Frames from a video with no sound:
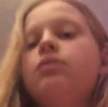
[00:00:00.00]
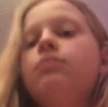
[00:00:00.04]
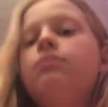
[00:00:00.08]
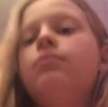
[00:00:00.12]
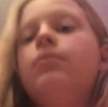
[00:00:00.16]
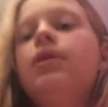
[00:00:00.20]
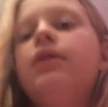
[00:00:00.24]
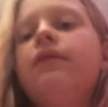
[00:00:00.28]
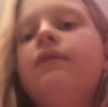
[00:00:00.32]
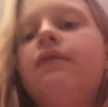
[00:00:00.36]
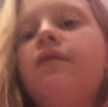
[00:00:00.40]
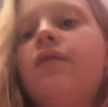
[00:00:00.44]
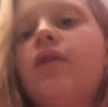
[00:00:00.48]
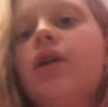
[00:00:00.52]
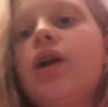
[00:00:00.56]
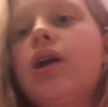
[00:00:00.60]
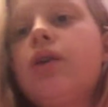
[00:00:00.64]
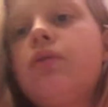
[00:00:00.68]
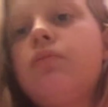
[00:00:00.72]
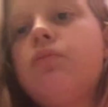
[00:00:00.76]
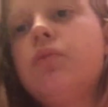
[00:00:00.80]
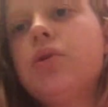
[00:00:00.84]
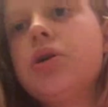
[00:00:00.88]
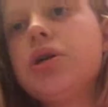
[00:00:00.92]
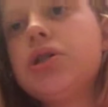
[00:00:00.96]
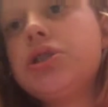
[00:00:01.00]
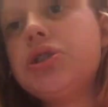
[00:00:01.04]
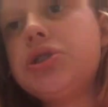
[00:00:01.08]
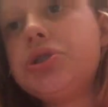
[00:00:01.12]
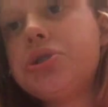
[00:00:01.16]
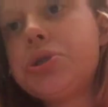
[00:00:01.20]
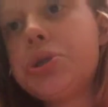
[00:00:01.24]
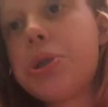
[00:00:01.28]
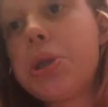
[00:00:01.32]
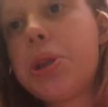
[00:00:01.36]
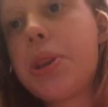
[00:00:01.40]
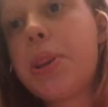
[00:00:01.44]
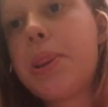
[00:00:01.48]
my friend
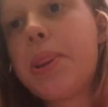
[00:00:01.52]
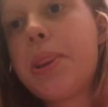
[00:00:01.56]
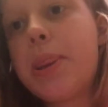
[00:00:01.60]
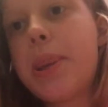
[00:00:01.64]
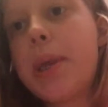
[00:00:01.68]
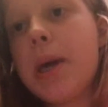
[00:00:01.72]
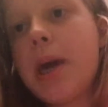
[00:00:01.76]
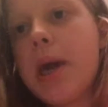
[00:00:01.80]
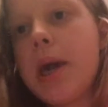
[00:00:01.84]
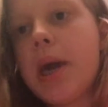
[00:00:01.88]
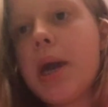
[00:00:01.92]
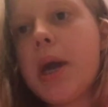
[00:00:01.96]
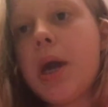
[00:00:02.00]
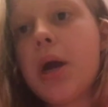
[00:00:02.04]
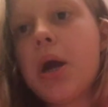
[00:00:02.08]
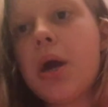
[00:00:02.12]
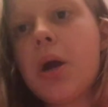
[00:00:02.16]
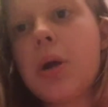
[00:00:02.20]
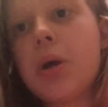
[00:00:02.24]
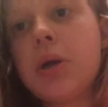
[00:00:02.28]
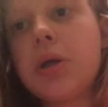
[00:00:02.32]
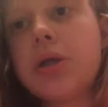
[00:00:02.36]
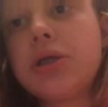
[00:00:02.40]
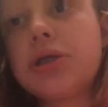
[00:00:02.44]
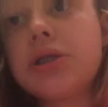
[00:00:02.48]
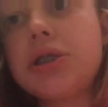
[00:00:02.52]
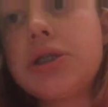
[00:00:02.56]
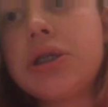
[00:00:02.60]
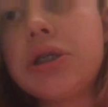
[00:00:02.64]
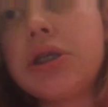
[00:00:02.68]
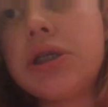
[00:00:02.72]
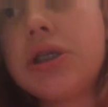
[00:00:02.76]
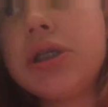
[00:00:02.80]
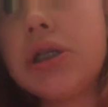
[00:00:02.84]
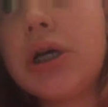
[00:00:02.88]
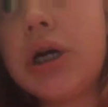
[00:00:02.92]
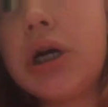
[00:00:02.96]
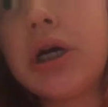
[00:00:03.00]
wasn't there and
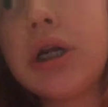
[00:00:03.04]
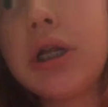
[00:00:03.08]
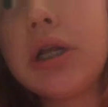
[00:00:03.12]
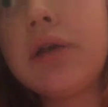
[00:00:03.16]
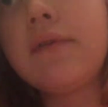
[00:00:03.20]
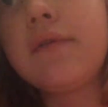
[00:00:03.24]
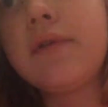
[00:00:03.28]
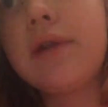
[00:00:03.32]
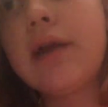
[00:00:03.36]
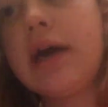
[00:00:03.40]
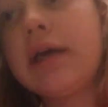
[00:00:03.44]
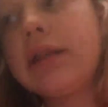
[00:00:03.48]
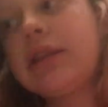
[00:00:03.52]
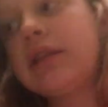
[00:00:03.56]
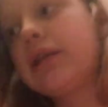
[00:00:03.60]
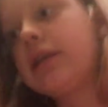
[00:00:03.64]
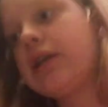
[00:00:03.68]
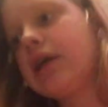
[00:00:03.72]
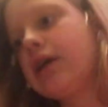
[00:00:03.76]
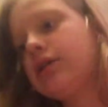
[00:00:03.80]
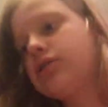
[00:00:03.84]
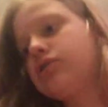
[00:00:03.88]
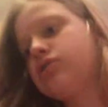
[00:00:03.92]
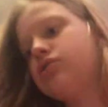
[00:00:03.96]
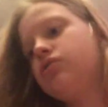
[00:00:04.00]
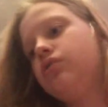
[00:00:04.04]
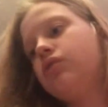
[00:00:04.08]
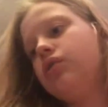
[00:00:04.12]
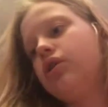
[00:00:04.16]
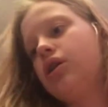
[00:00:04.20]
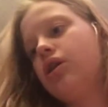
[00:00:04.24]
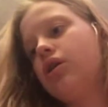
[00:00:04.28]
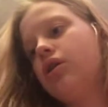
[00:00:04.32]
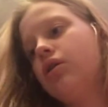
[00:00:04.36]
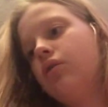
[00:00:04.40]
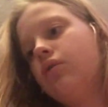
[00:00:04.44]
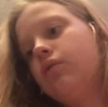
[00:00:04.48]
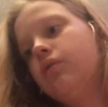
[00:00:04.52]
she's not even at the dance
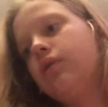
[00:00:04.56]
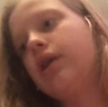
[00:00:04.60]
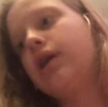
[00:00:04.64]
studio